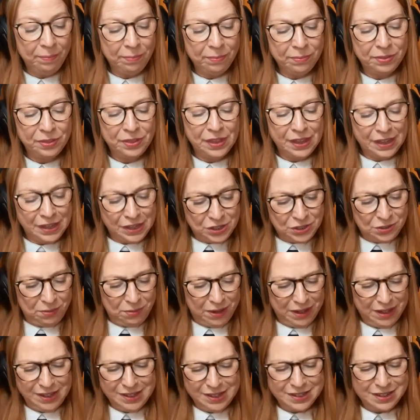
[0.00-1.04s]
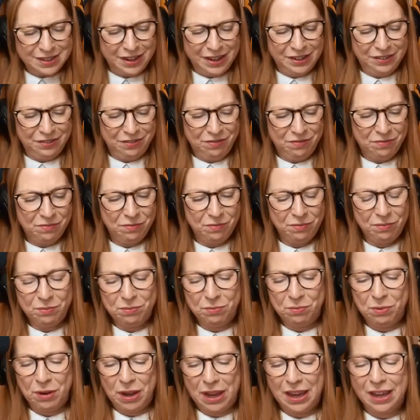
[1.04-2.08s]
This one is kind of
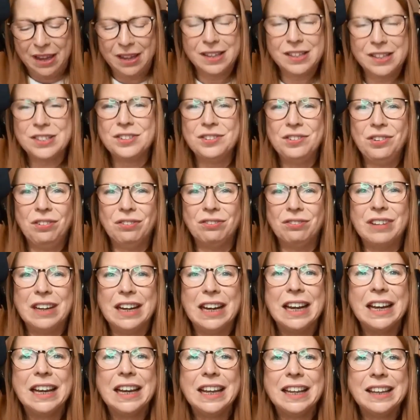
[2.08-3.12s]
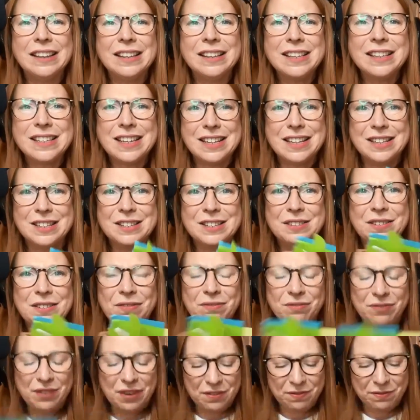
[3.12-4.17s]
weird, not really in the sense
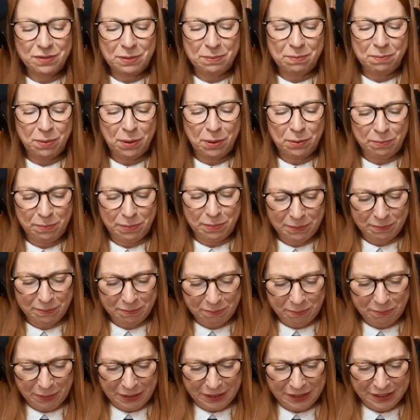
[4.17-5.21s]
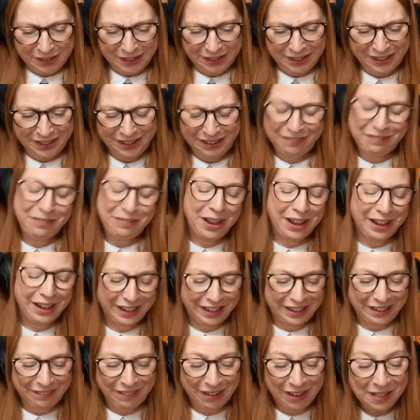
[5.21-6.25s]
of the problem, but well,
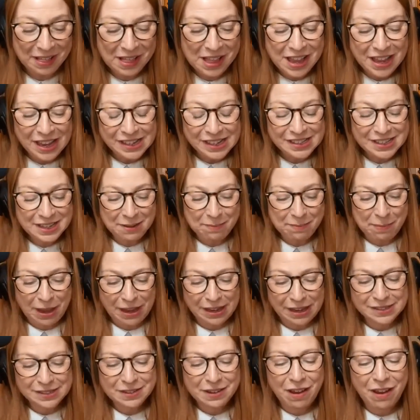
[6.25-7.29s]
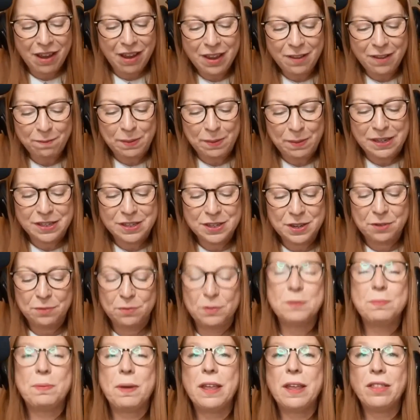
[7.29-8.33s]
anyway. Dear Pat, I have been
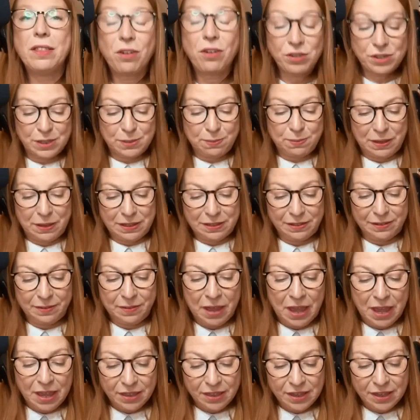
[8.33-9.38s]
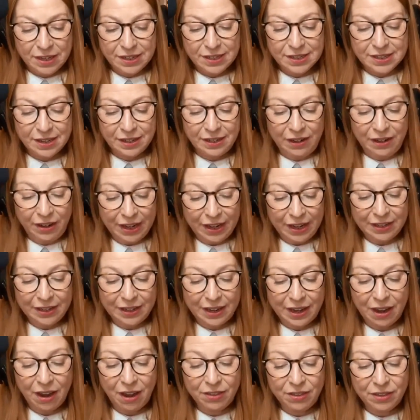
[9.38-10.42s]
told by the hospital that it's
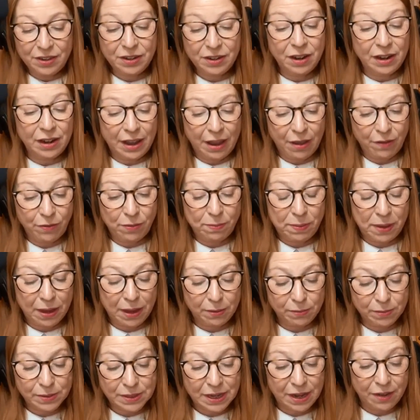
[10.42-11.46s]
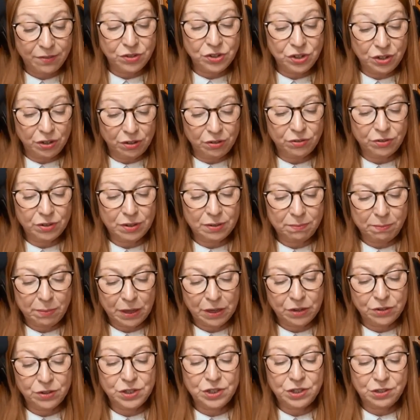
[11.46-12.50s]
unlikely that I'll ever be able to have children
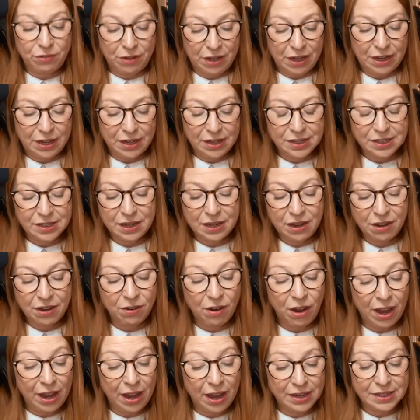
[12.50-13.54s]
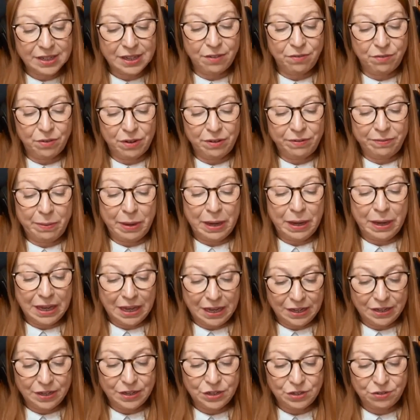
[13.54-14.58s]
because 3 years ago I had to have one of my
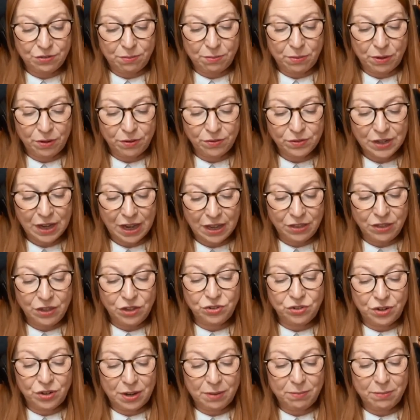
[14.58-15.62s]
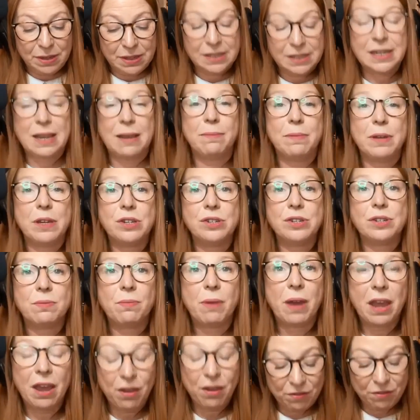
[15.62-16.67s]
kidneys removed and the treatment damaged
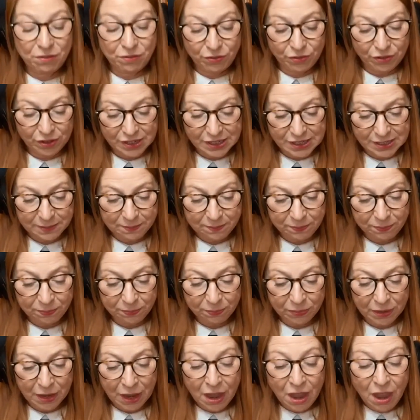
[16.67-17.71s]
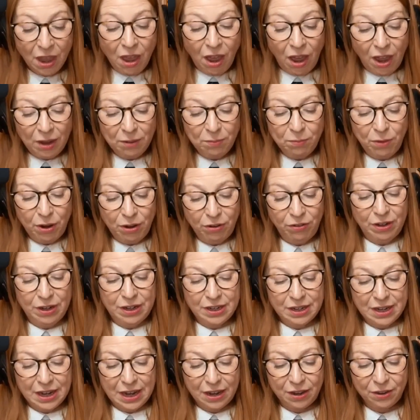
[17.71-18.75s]
my ovaries. I'm worried
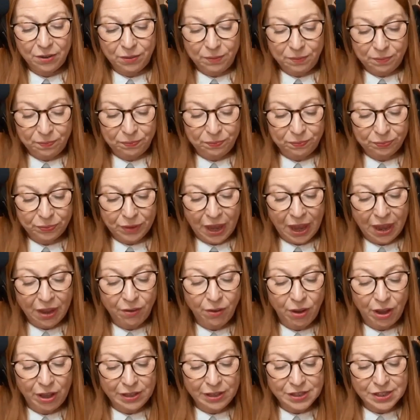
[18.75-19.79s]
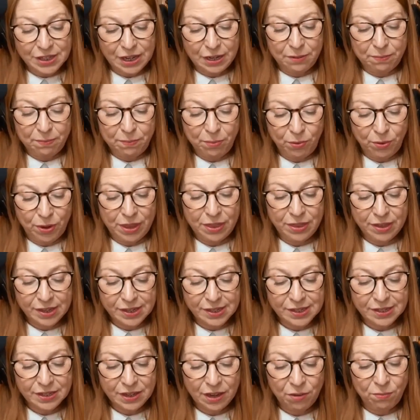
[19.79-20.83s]
now how I'll tell a boy
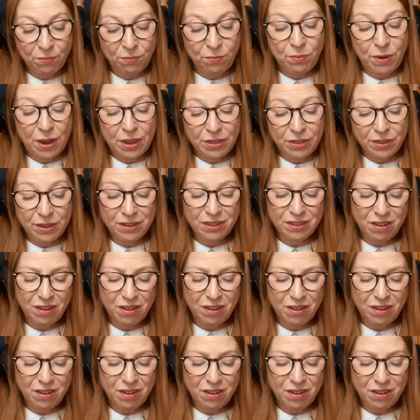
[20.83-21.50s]
this and whether